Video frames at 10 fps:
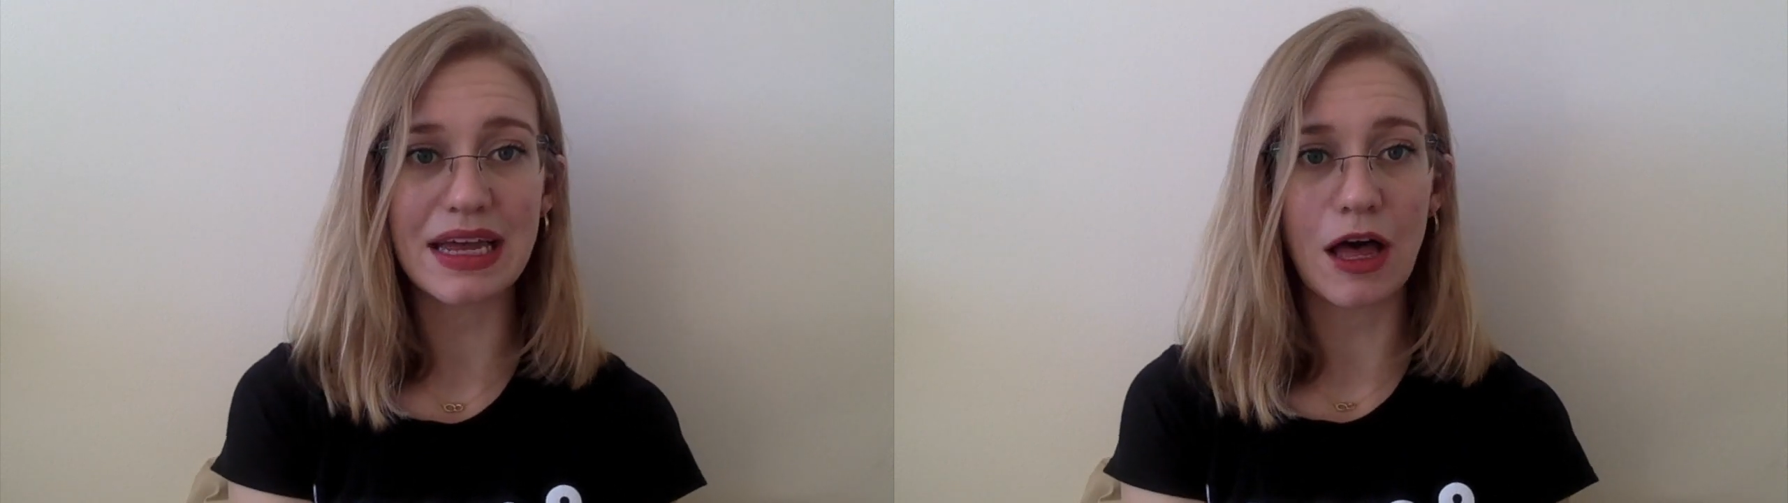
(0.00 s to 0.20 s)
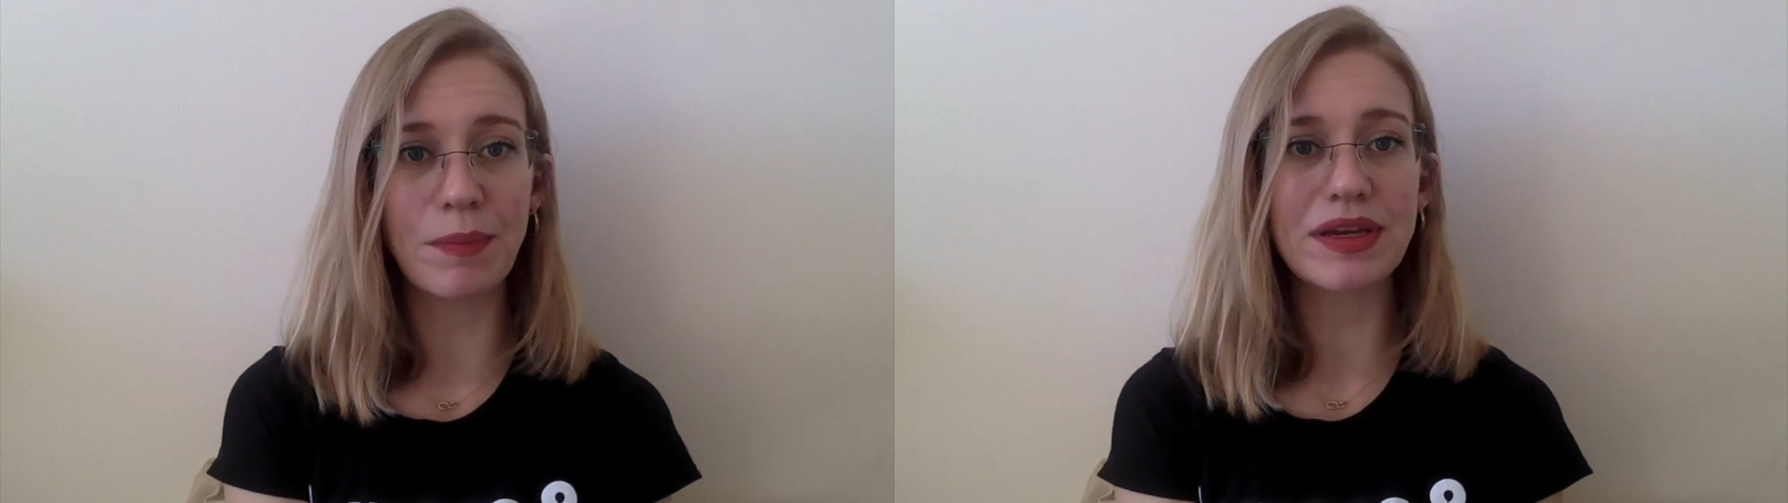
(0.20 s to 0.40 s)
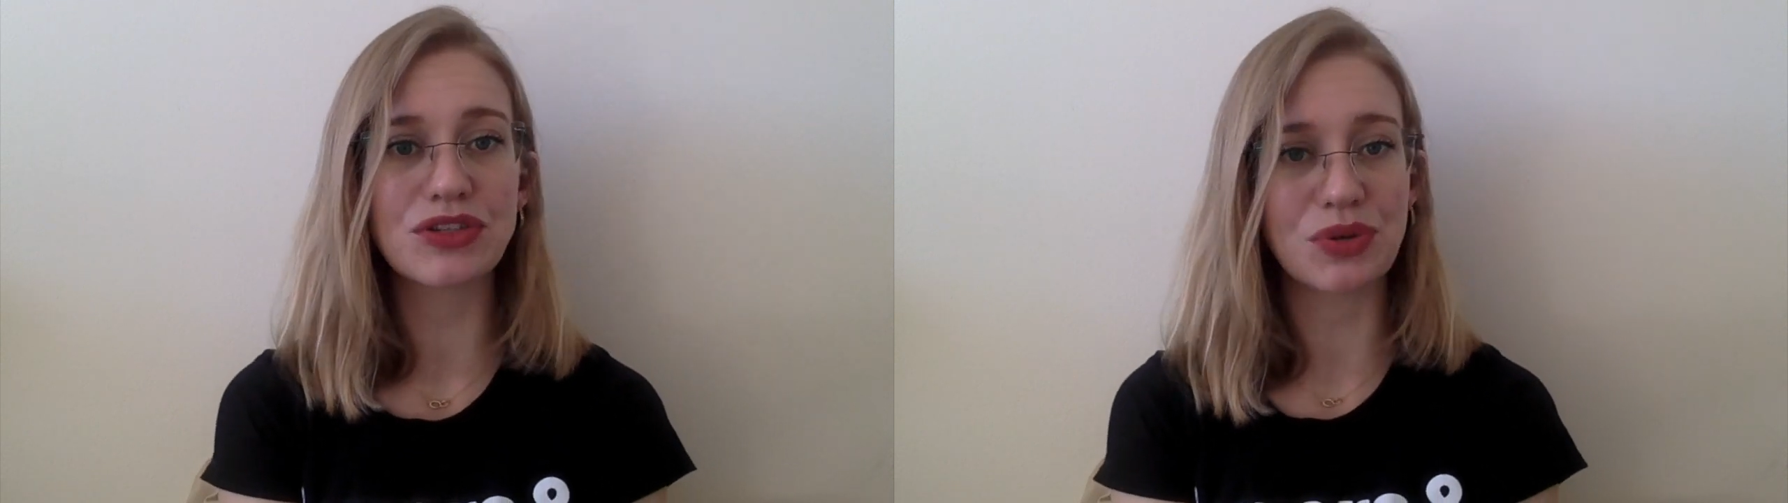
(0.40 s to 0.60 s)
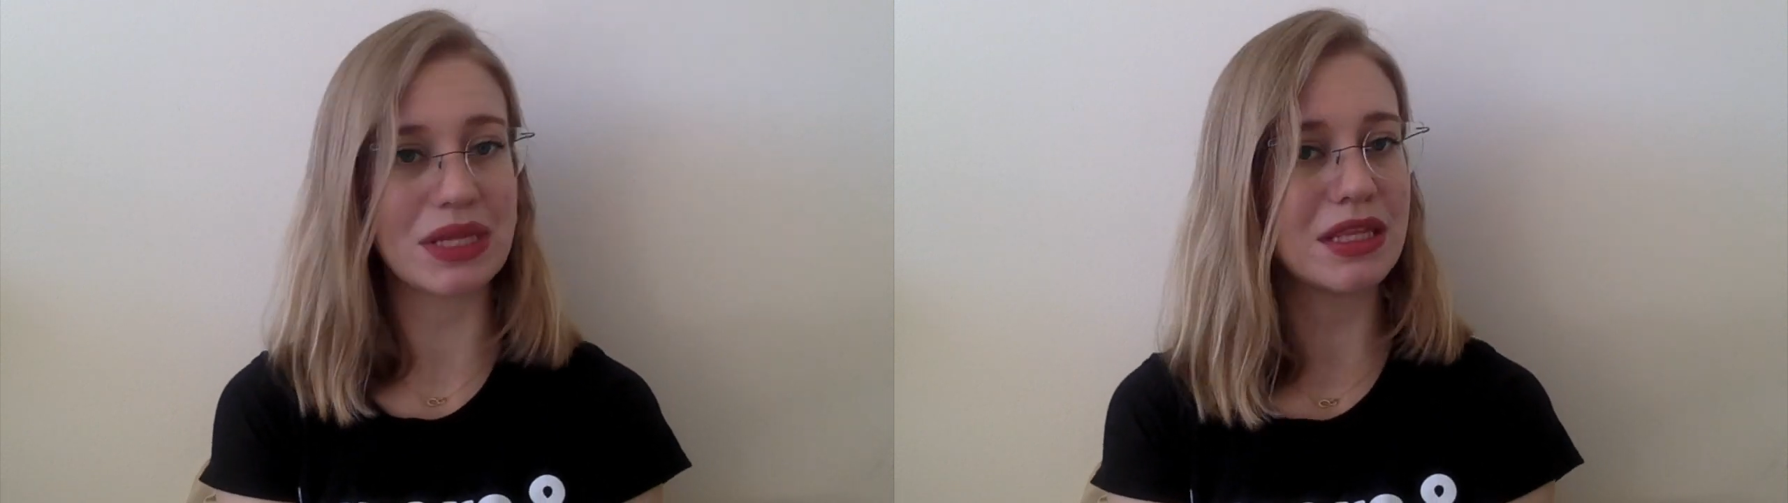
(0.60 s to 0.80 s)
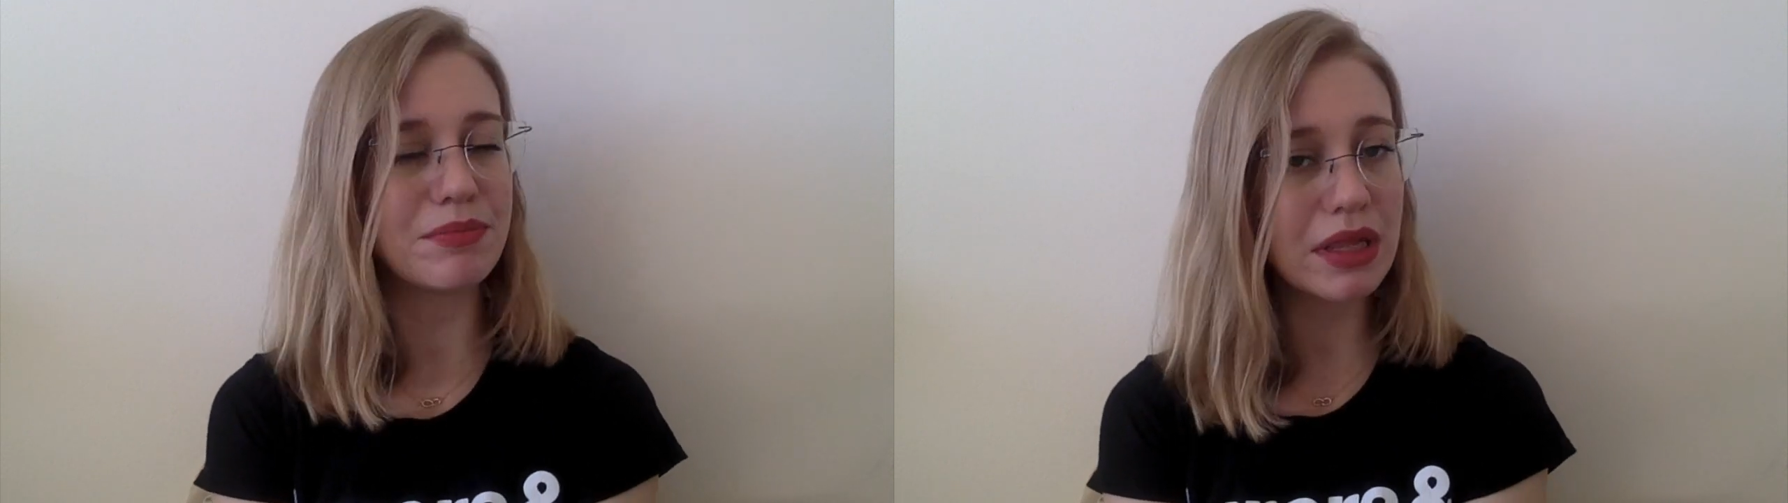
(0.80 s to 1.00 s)
to help
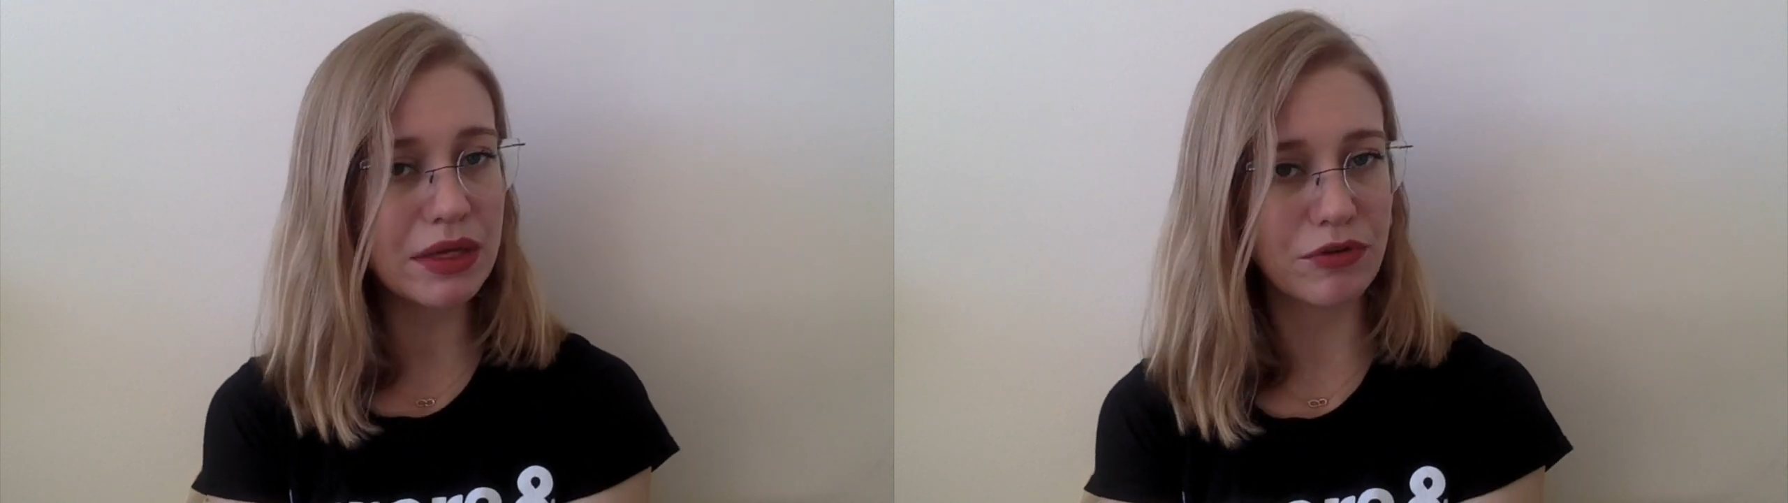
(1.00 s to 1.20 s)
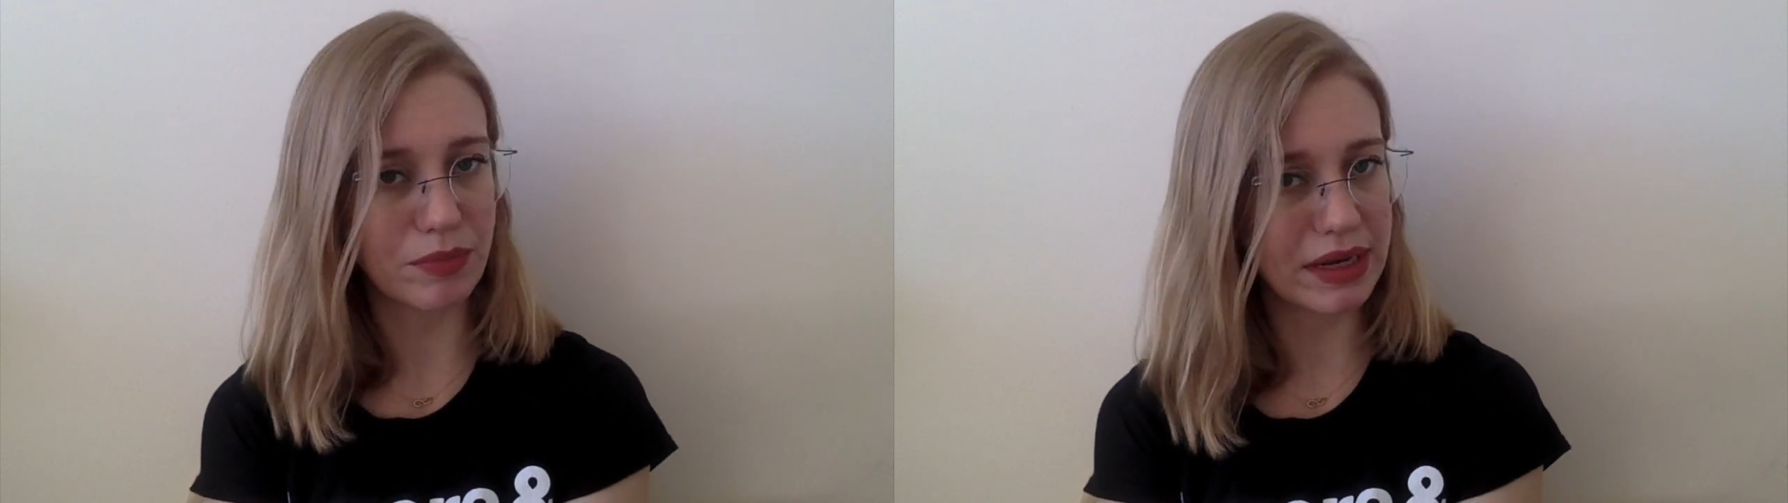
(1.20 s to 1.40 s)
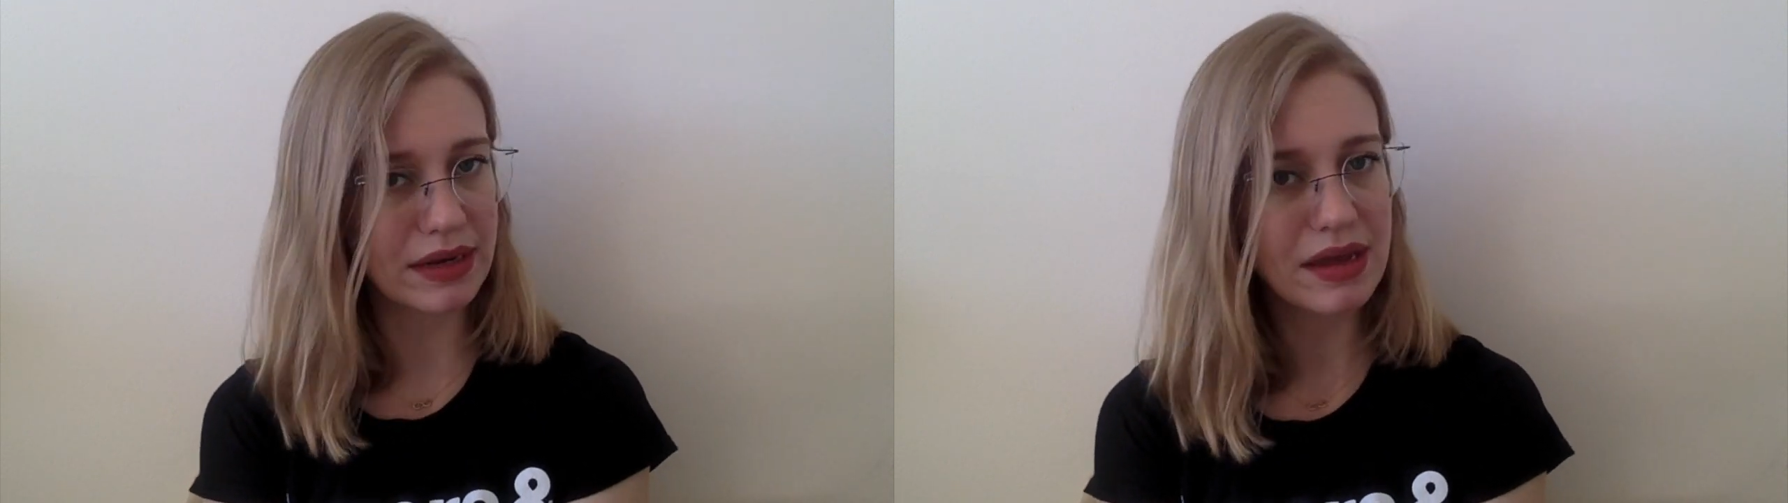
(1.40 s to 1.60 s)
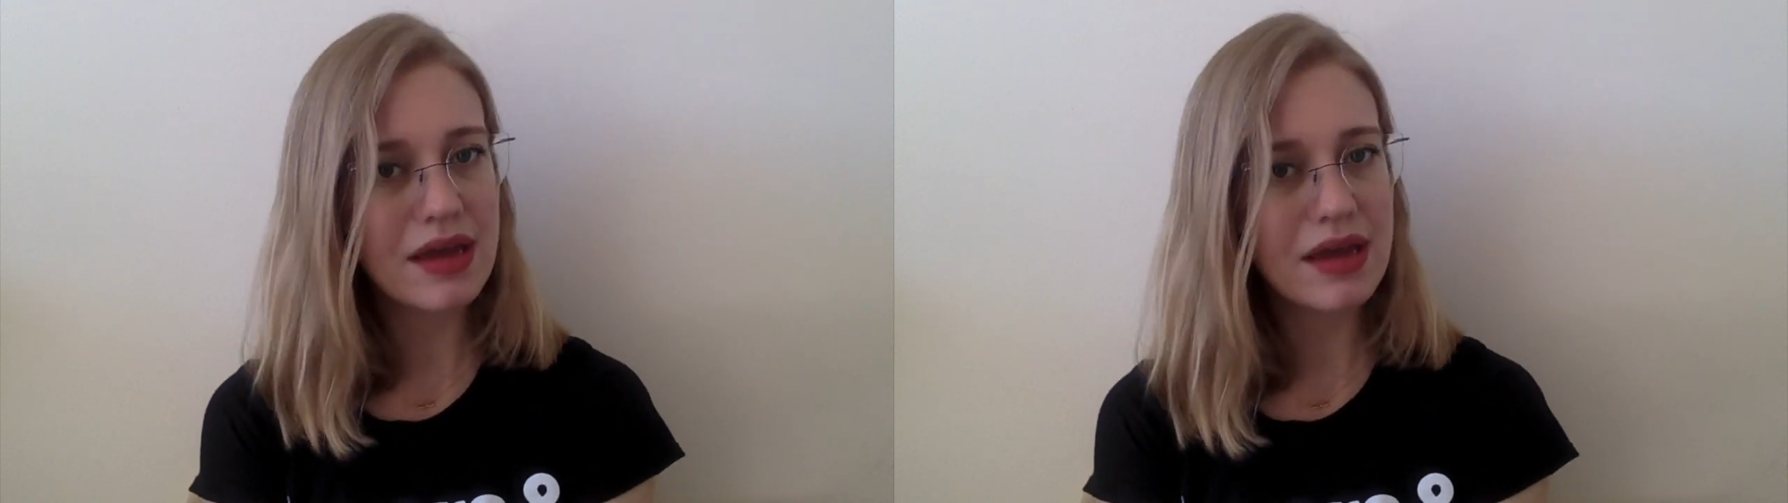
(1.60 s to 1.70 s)
excrete the bilirubin.